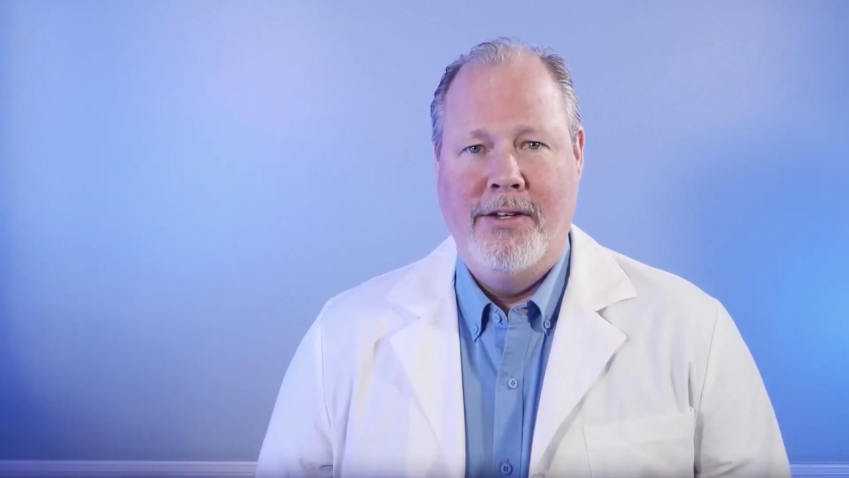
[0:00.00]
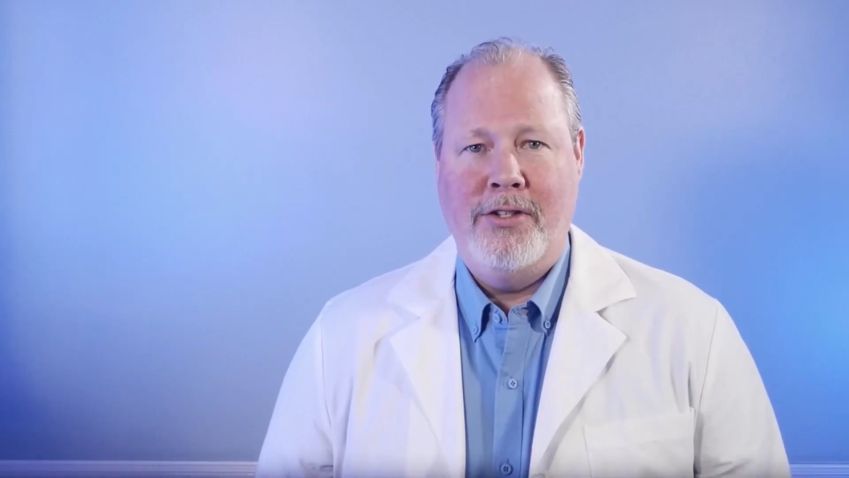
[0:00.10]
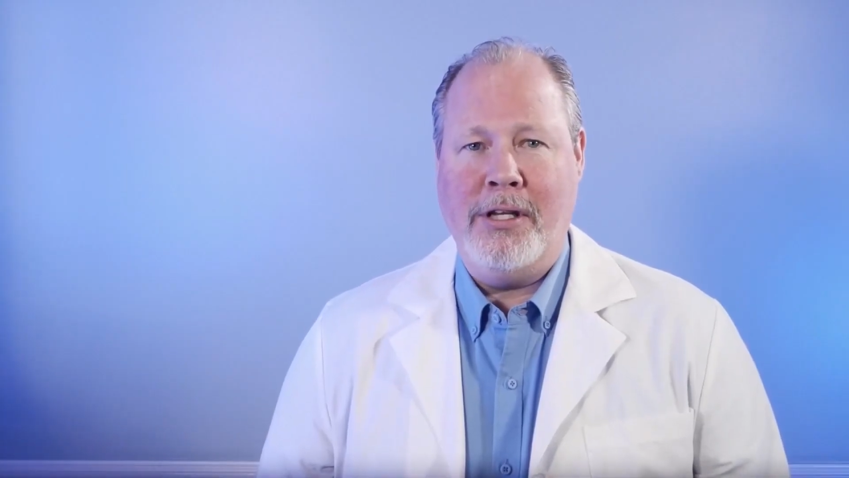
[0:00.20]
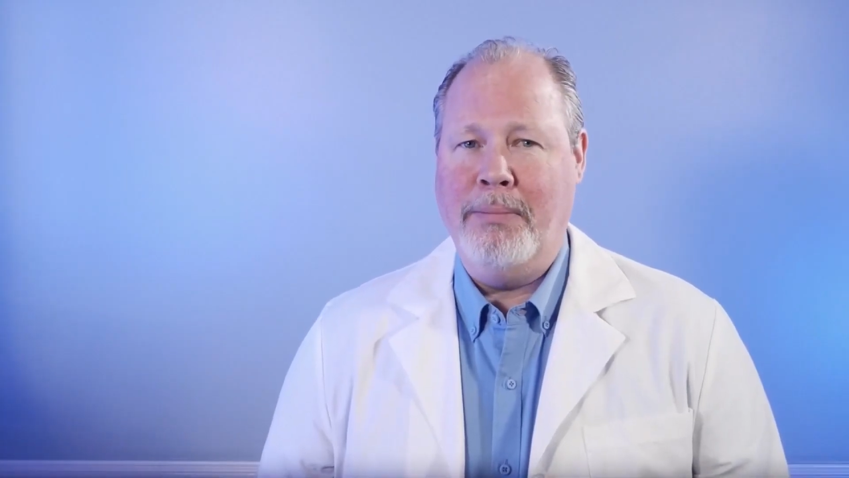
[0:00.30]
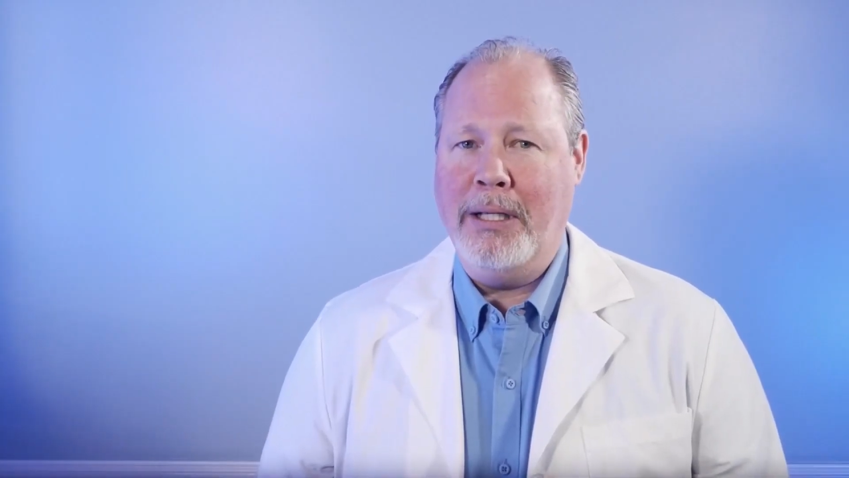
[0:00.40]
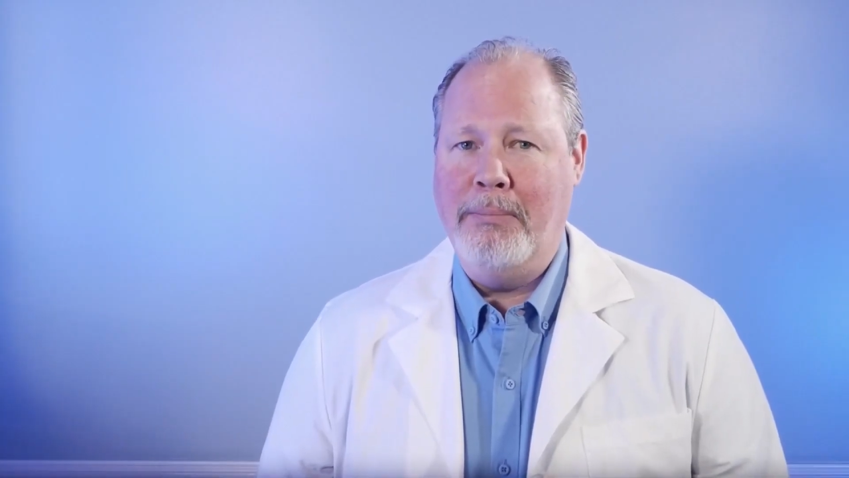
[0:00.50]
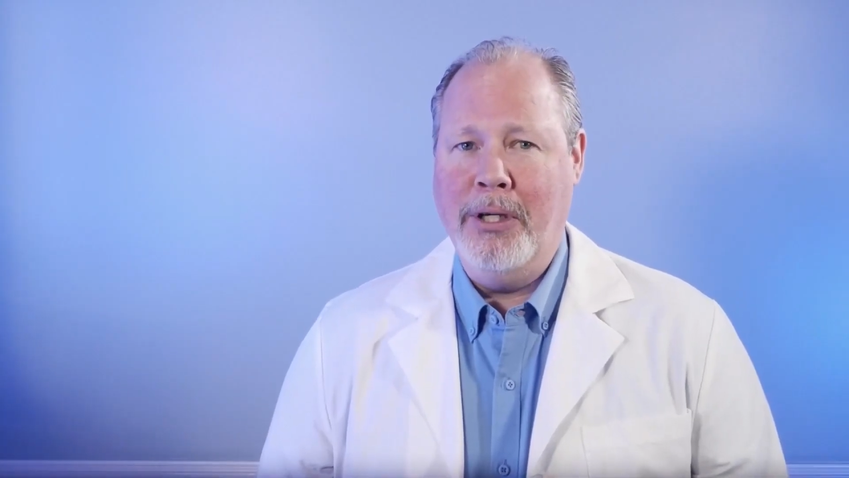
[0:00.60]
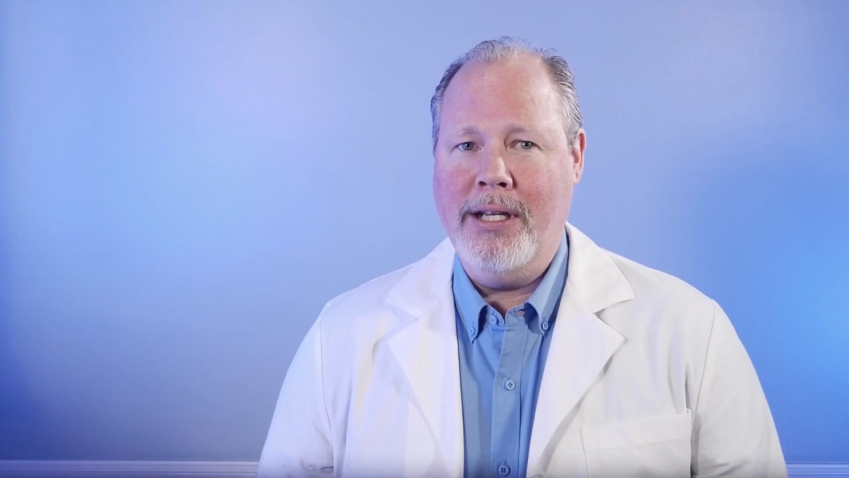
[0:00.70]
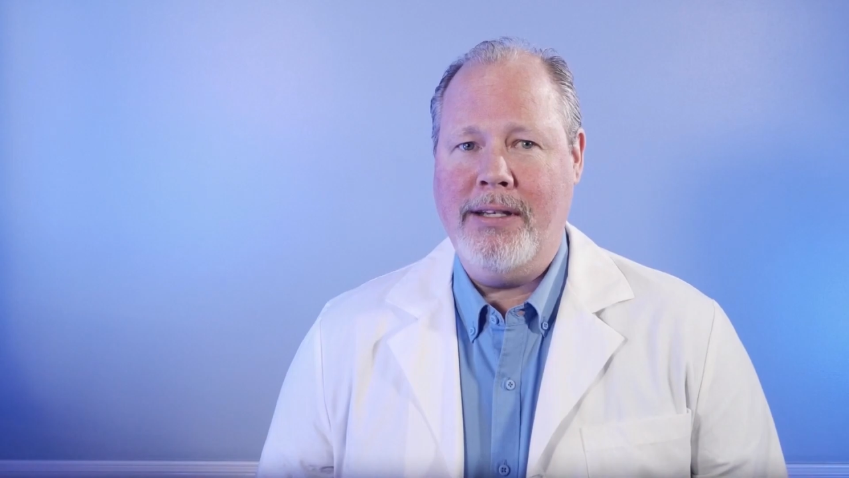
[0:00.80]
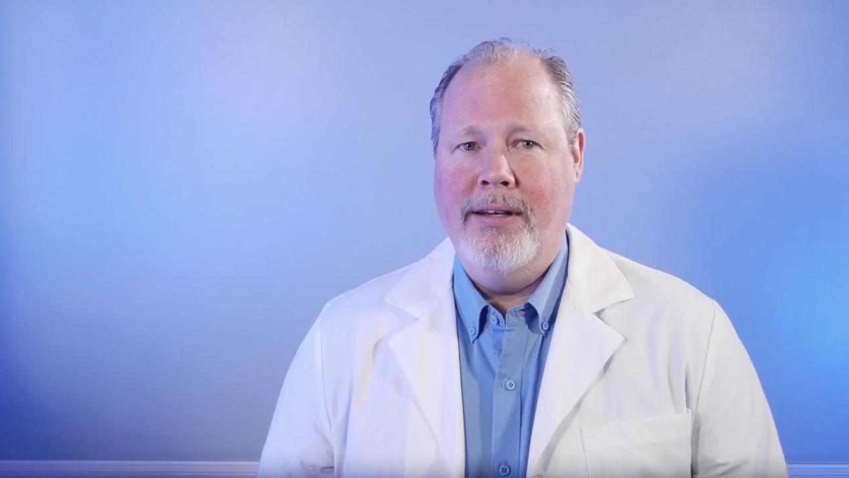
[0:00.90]
Simply
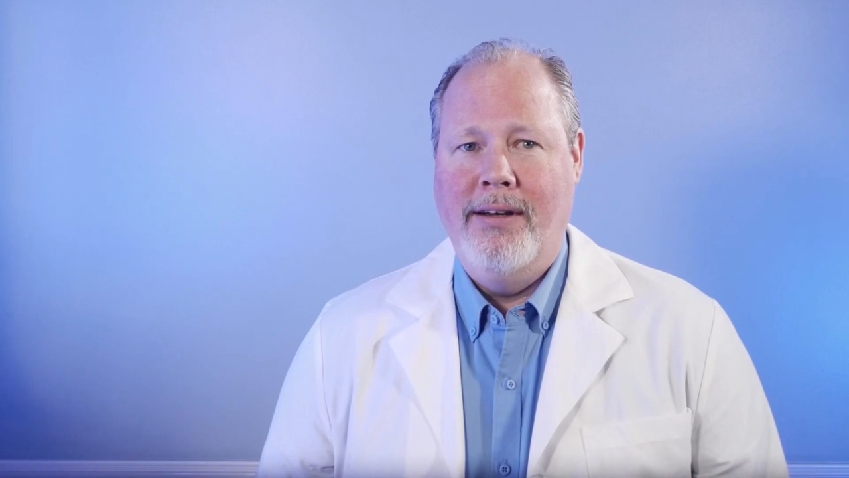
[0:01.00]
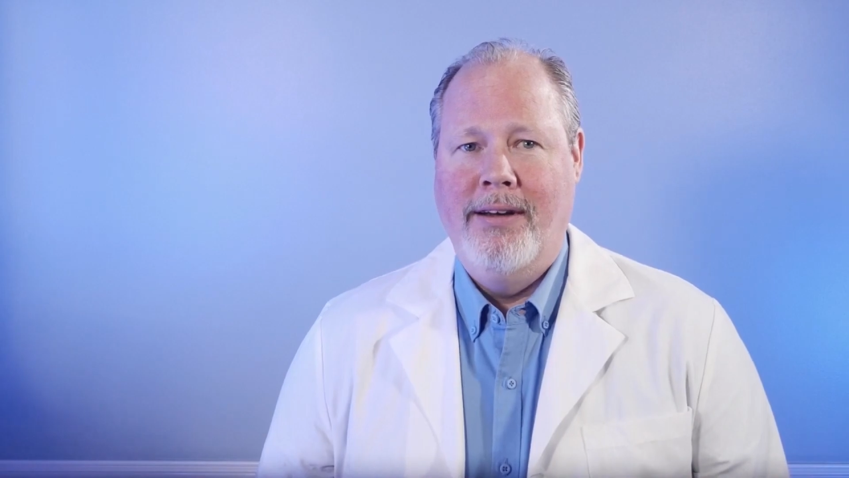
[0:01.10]
put,